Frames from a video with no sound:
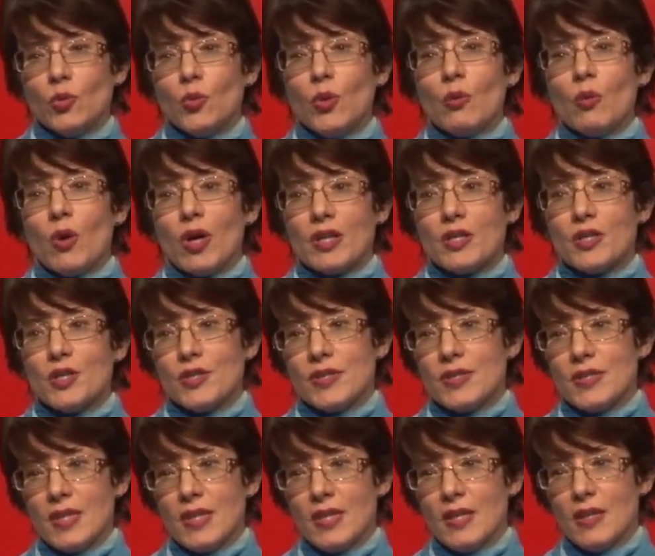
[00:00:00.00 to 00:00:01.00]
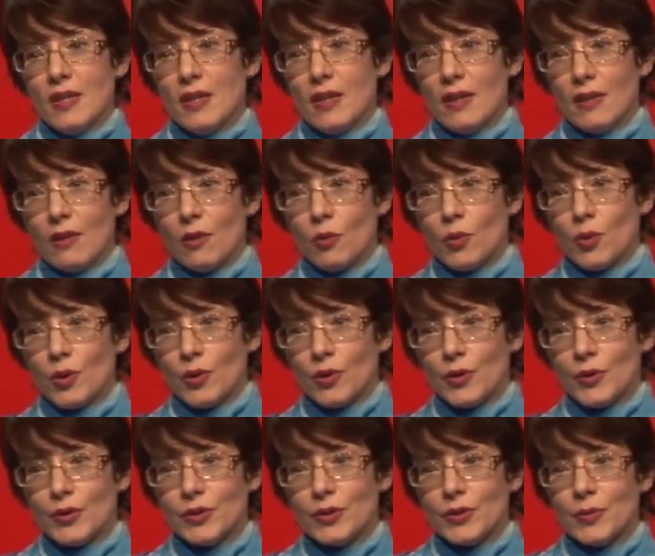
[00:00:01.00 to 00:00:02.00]
we want to see in the
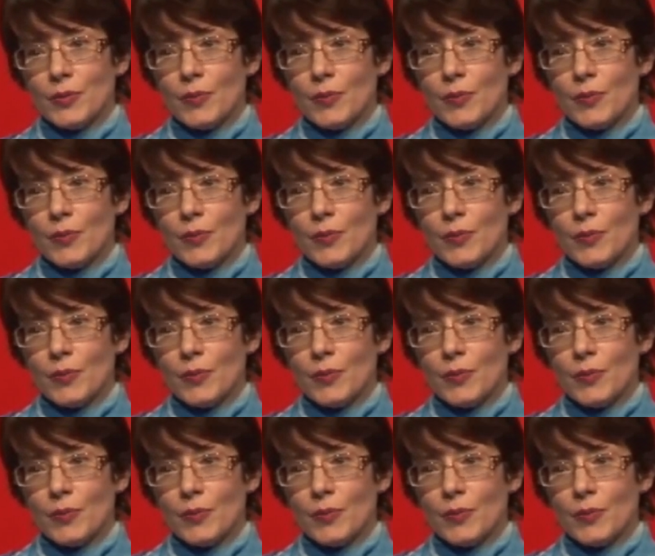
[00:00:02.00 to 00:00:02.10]
world.